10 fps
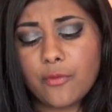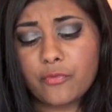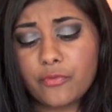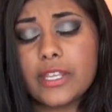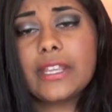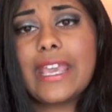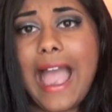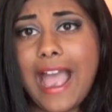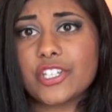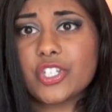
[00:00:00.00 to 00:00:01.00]
I really
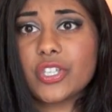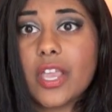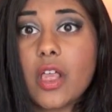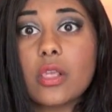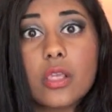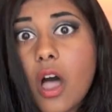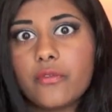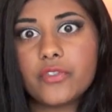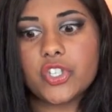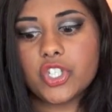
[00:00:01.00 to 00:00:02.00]
actually
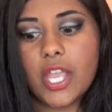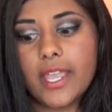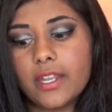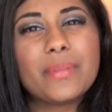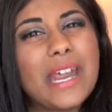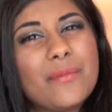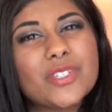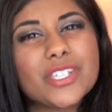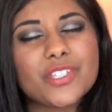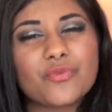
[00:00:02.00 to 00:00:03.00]
love the shade, but
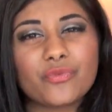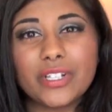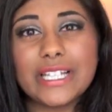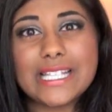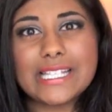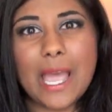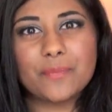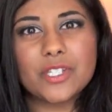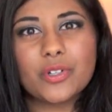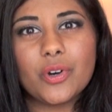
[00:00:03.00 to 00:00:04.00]
I'm just really
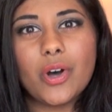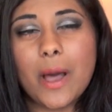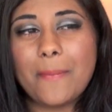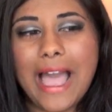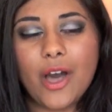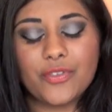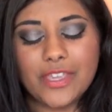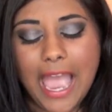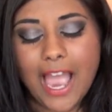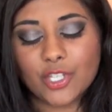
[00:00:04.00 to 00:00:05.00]
skeptical
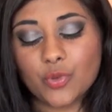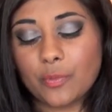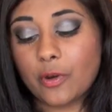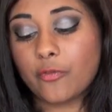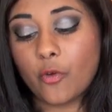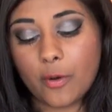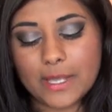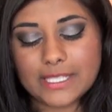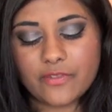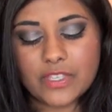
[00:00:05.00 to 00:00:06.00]
about the actual
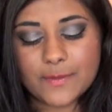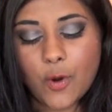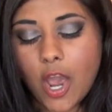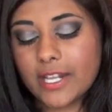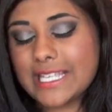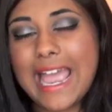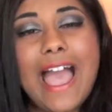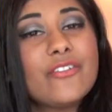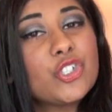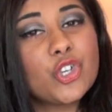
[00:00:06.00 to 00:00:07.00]
performance of this product. I
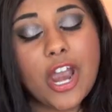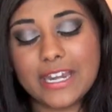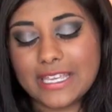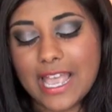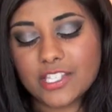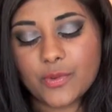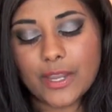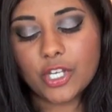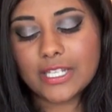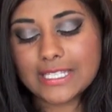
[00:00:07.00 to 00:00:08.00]
haven't tried it yet,
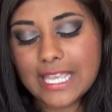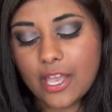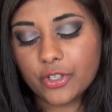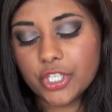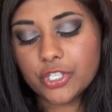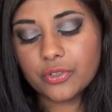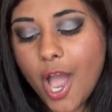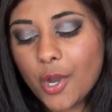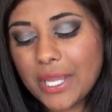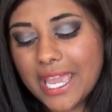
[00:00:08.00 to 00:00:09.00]
so I couldn't tell
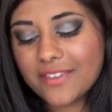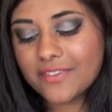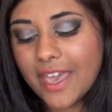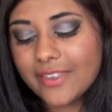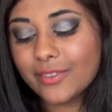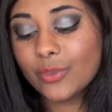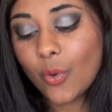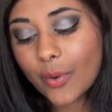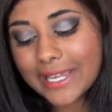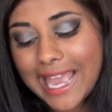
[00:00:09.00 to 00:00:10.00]
you. Okay, then
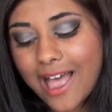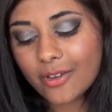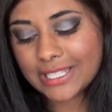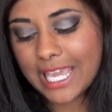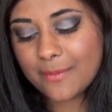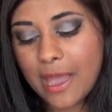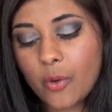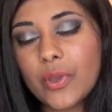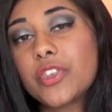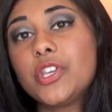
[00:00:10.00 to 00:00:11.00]
L'Oreal came
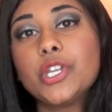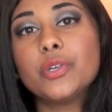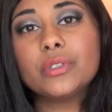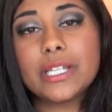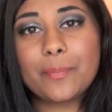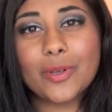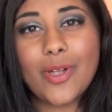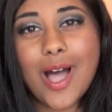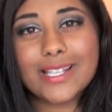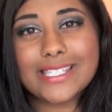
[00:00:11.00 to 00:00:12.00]
out with new lip
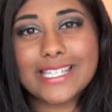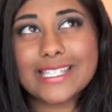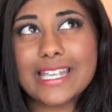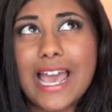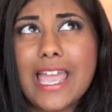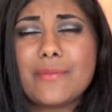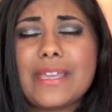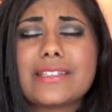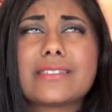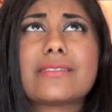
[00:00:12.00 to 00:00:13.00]
glosses, and I am
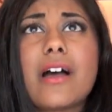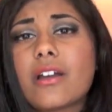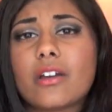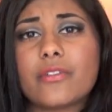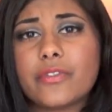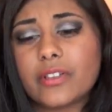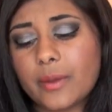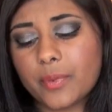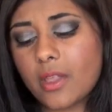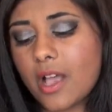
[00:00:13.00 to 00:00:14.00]
a sucker for
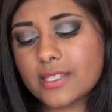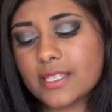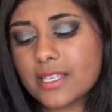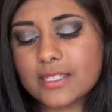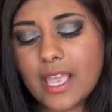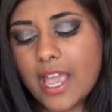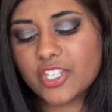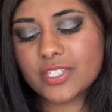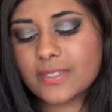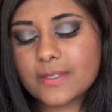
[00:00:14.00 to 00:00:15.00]
lip glosses.
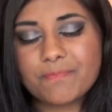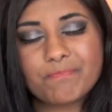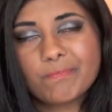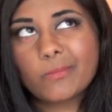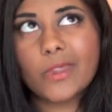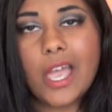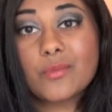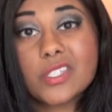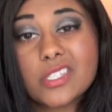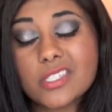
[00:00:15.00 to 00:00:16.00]
I just,
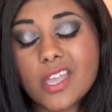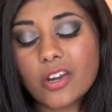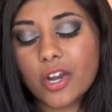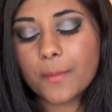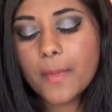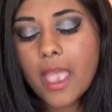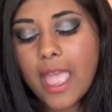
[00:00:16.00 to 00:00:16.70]
I'm just a sucker.